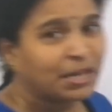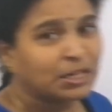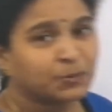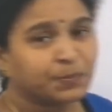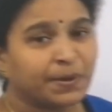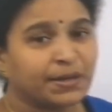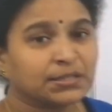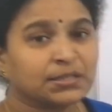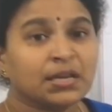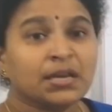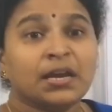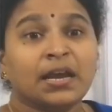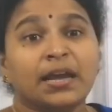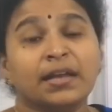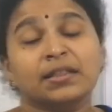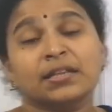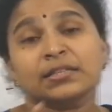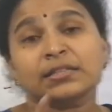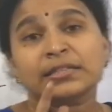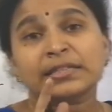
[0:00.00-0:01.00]
base pairs.
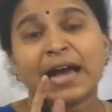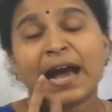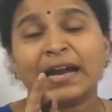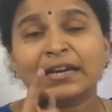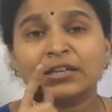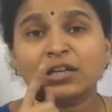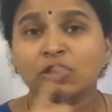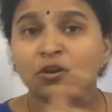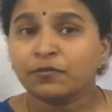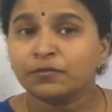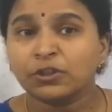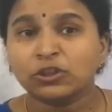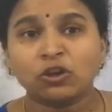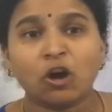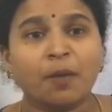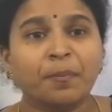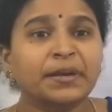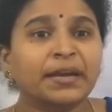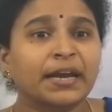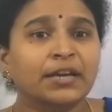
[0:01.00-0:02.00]
In the starting of the
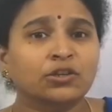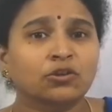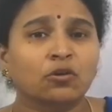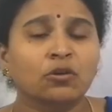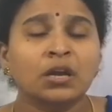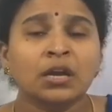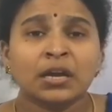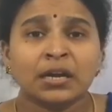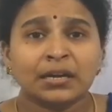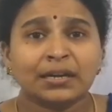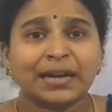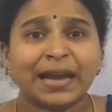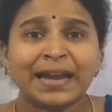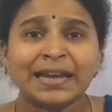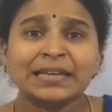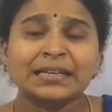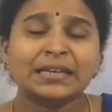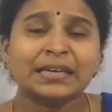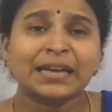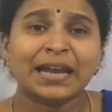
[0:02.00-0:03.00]
topic, I told
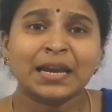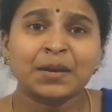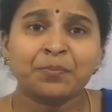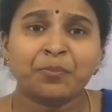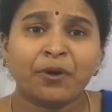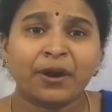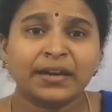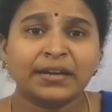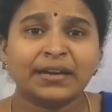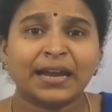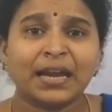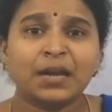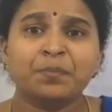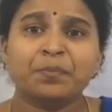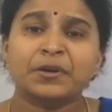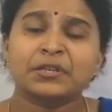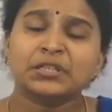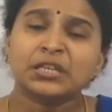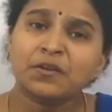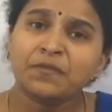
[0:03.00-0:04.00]

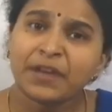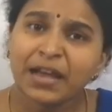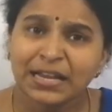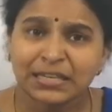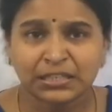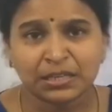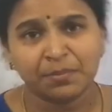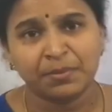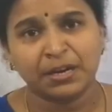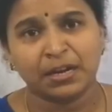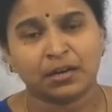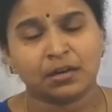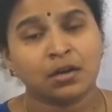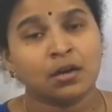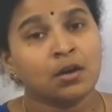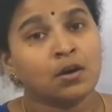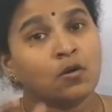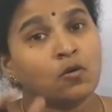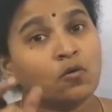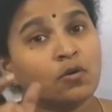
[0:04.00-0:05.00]
99.9% we are similar.
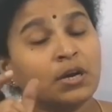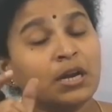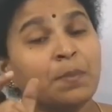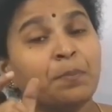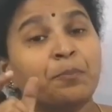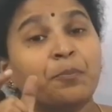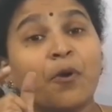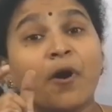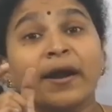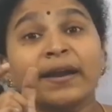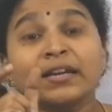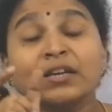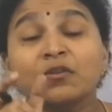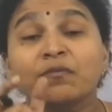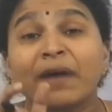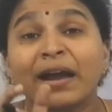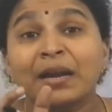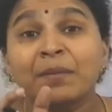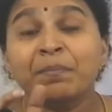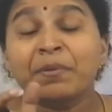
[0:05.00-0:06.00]
Only
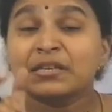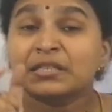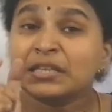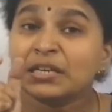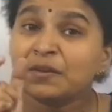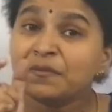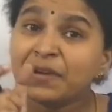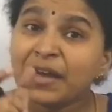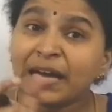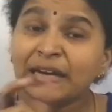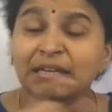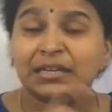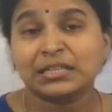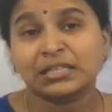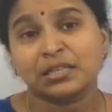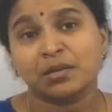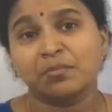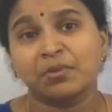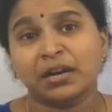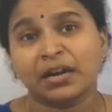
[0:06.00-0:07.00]
0.1% we are
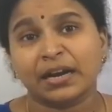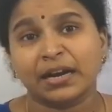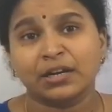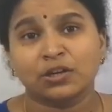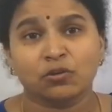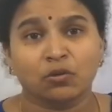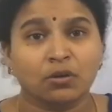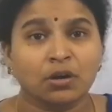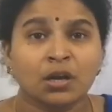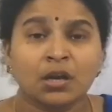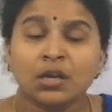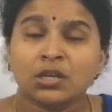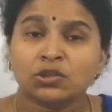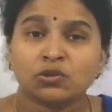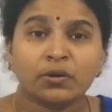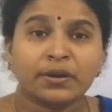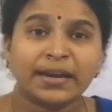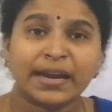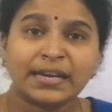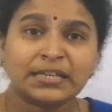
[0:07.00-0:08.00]
dissimilar, I told.
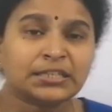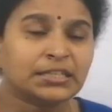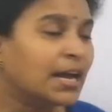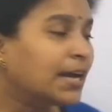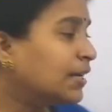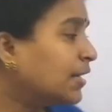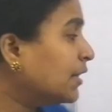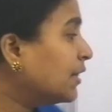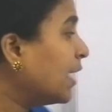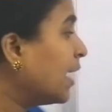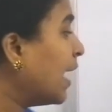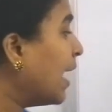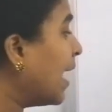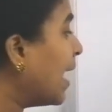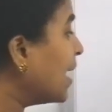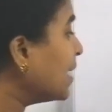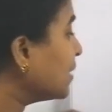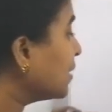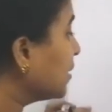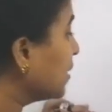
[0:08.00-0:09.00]
So in NCERT, they
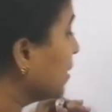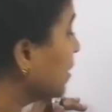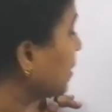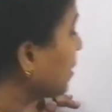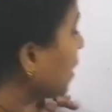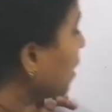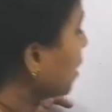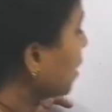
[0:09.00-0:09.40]
asked us,